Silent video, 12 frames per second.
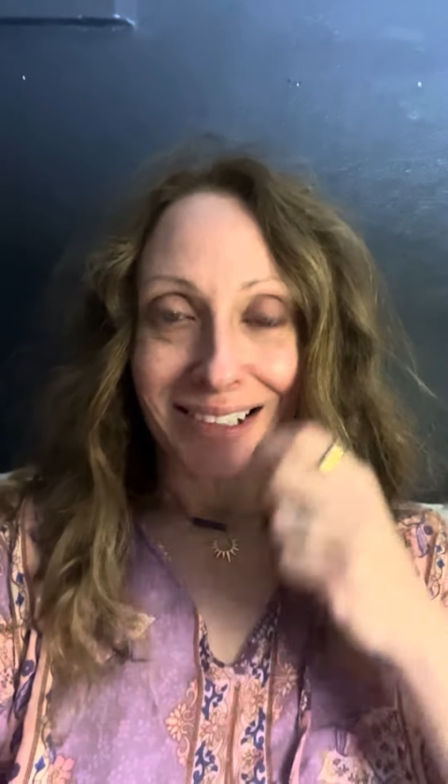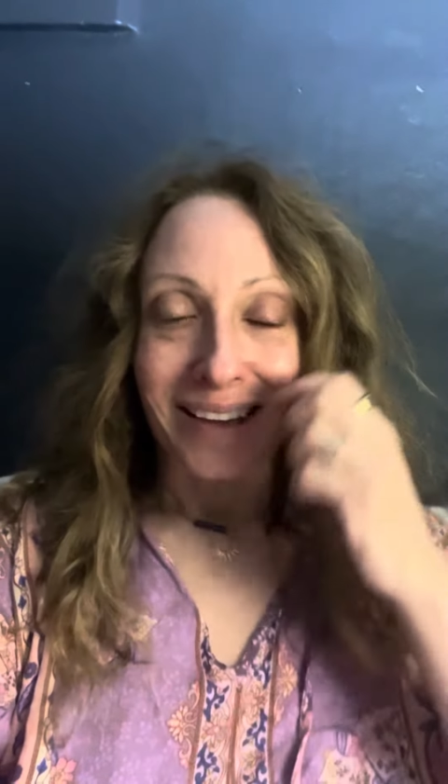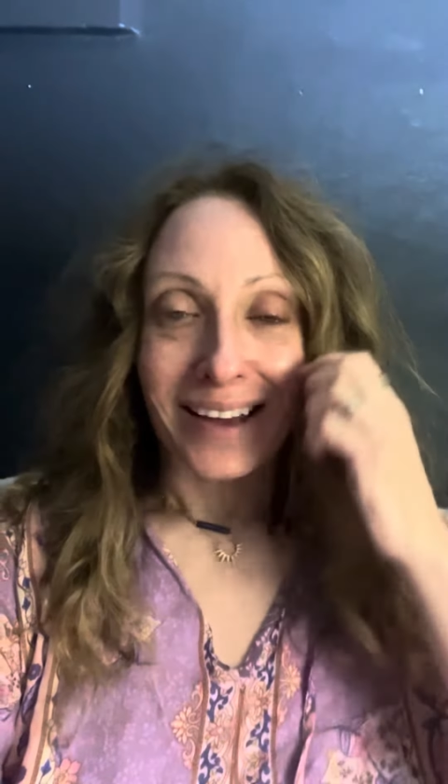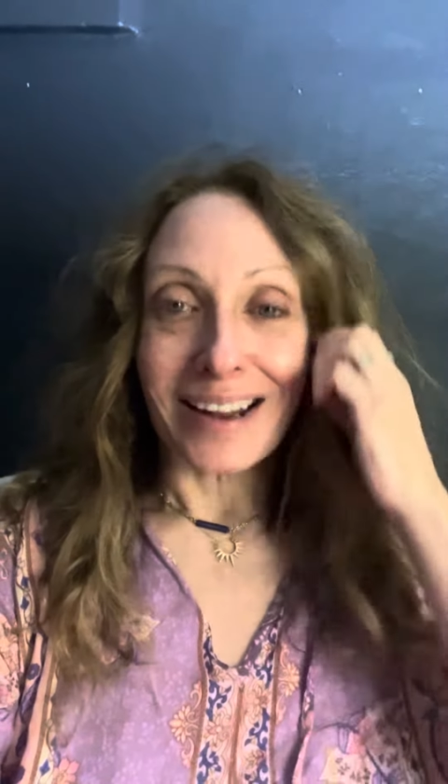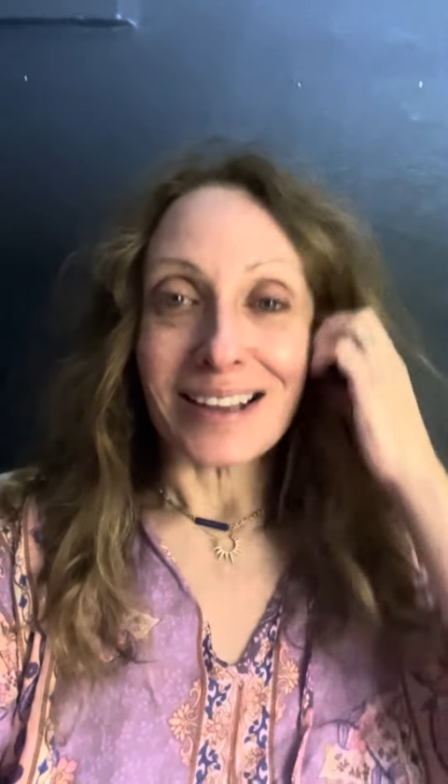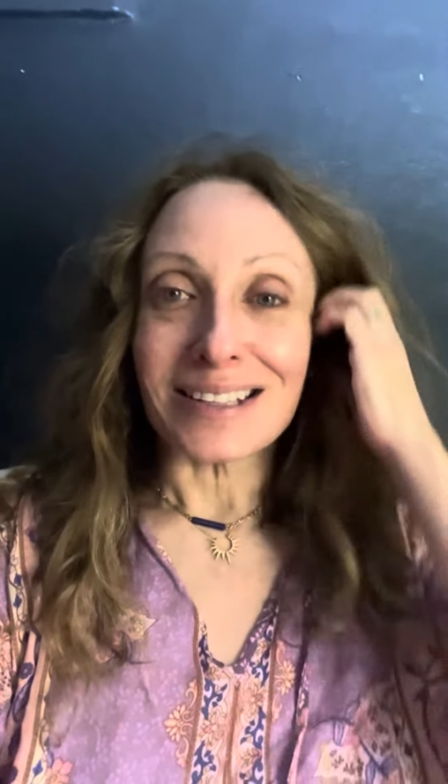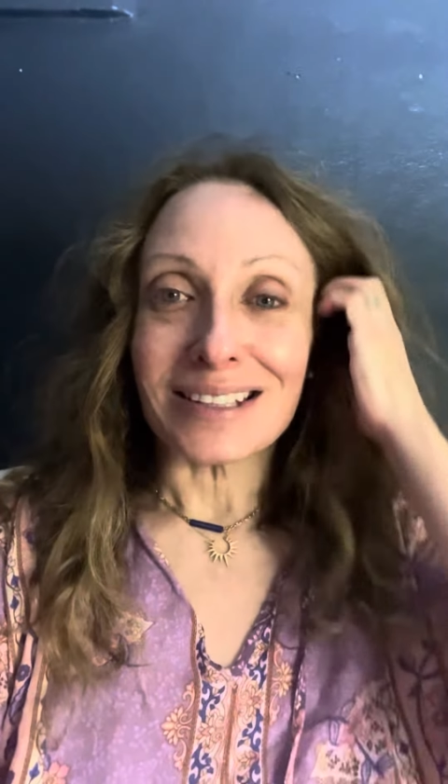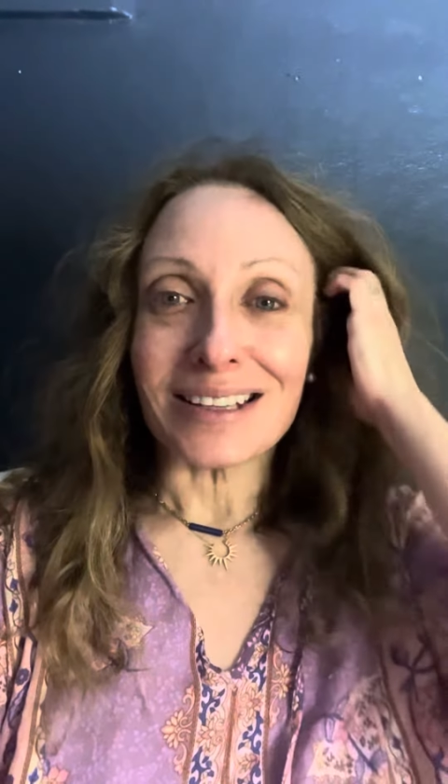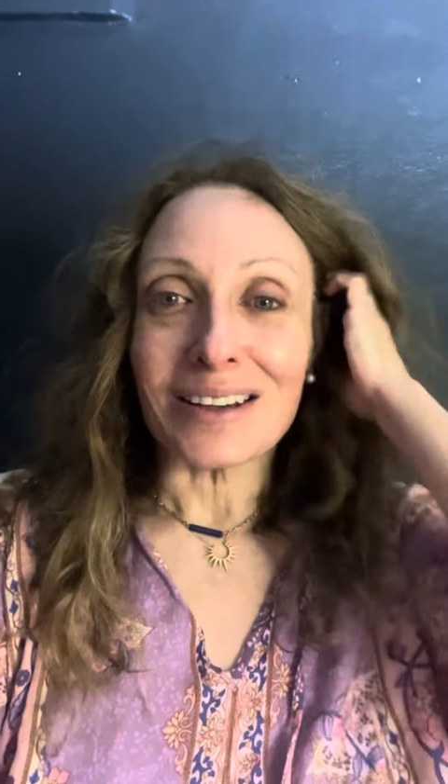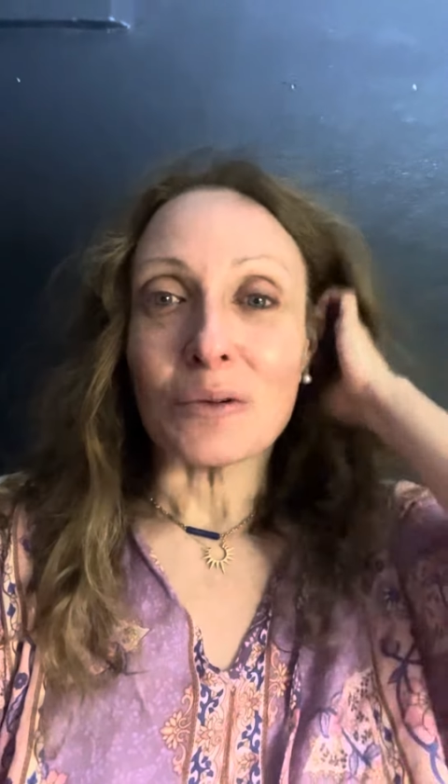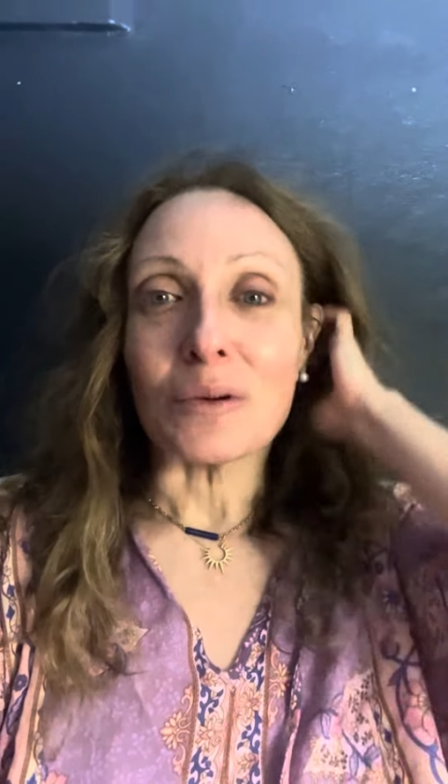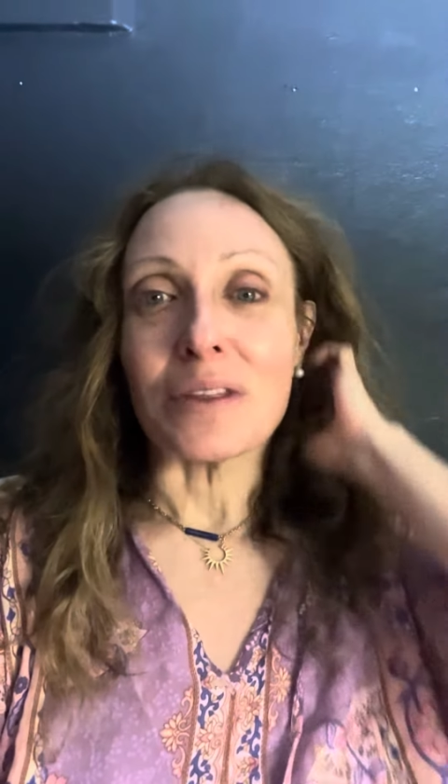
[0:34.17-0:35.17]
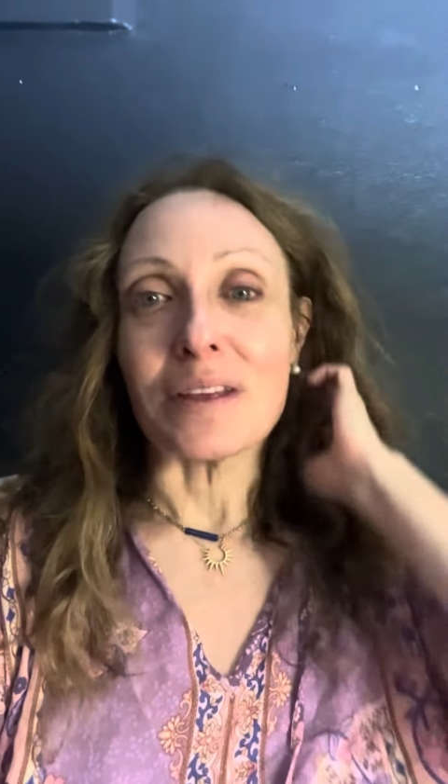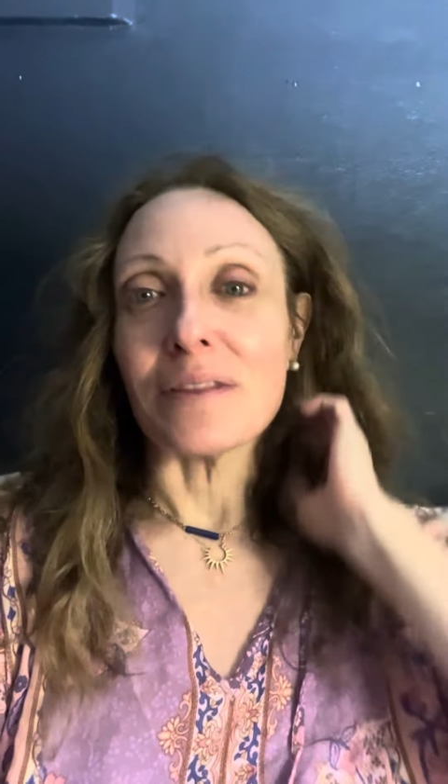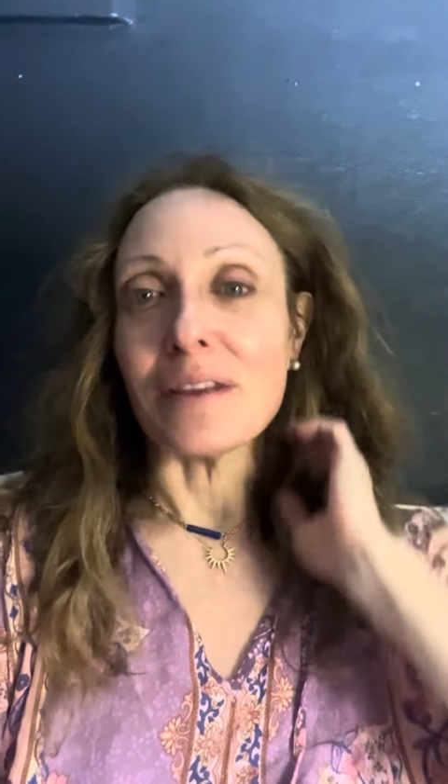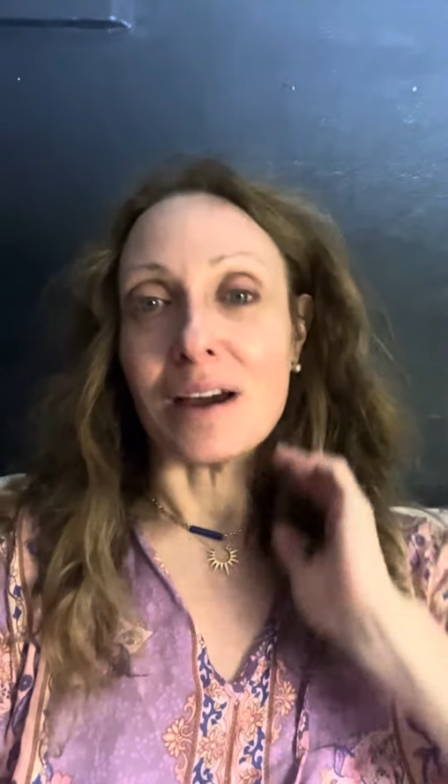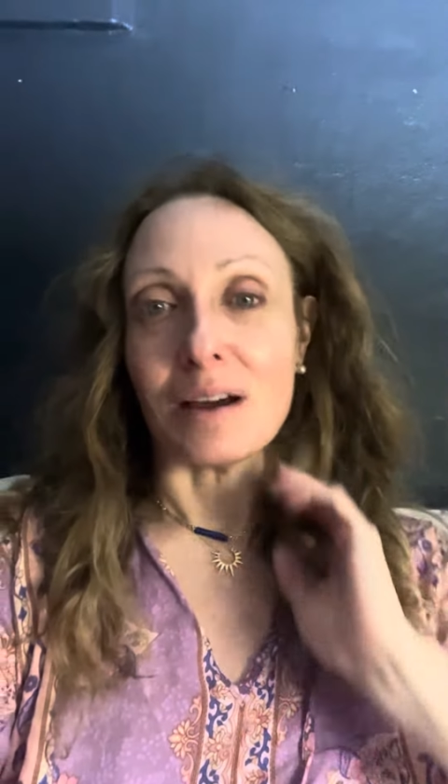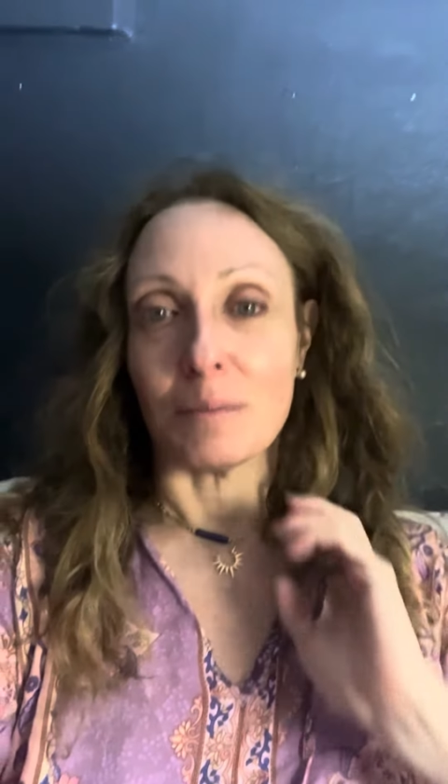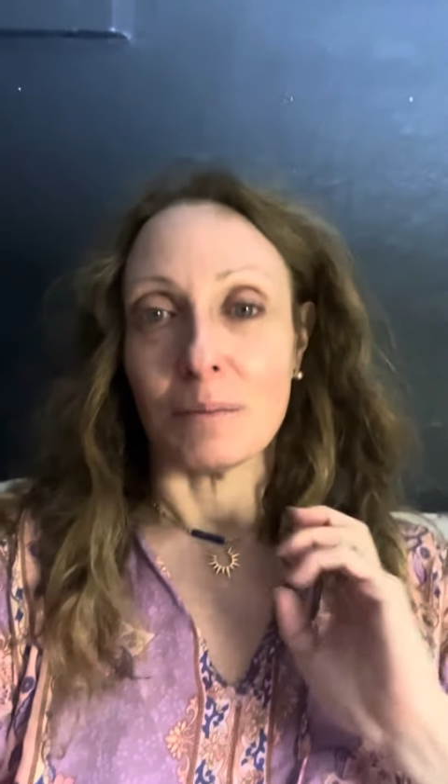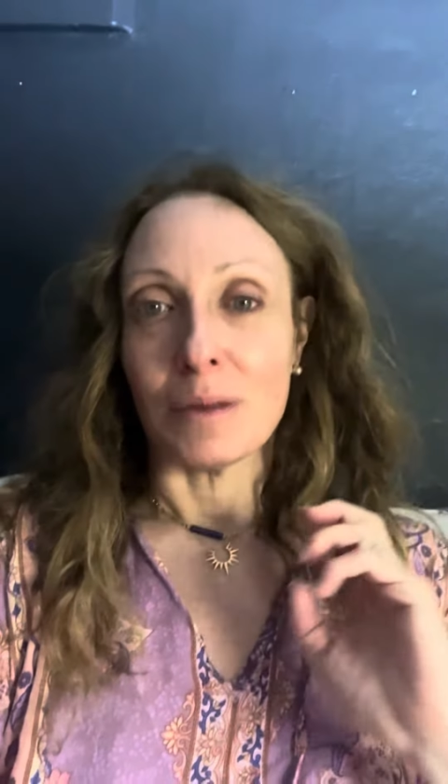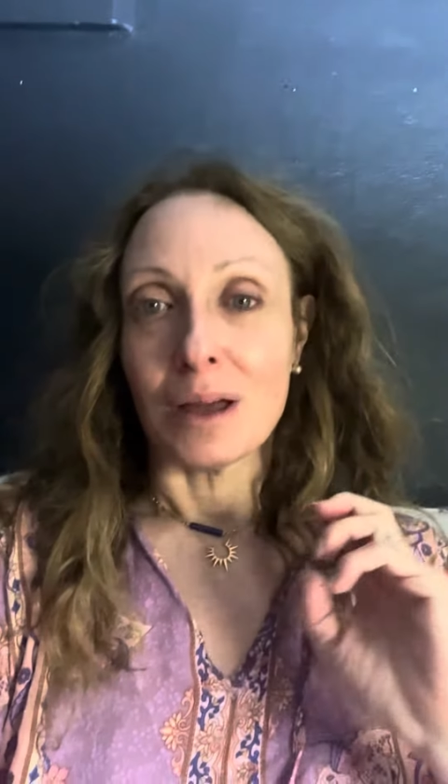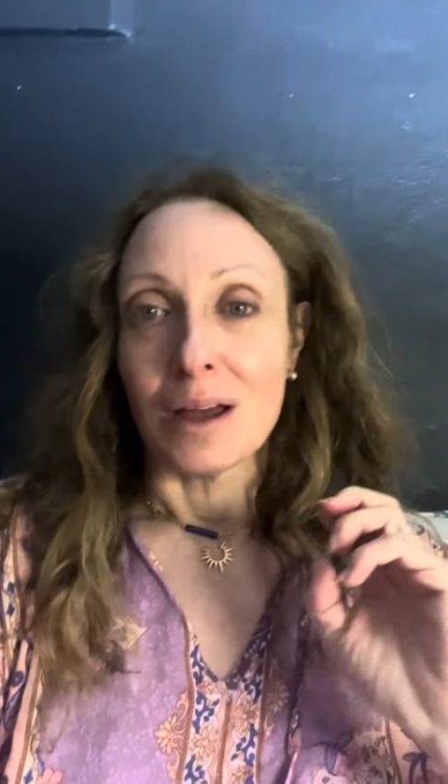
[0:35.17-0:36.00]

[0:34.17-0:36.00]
and I see it within them.